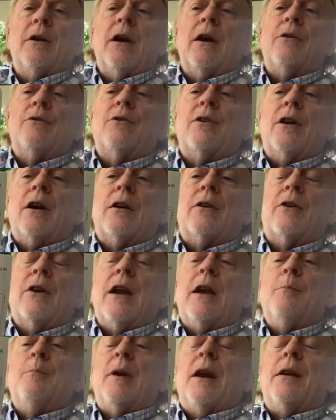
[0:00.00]
How to Conquer
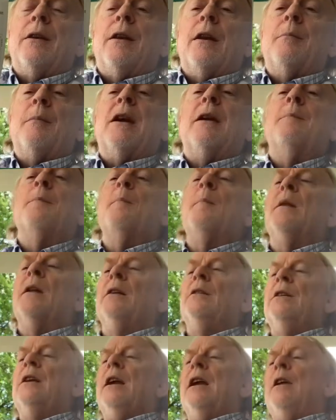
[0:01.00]
a Pandemic.
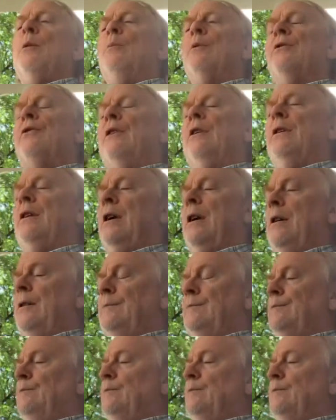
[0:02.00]
It was in the uh,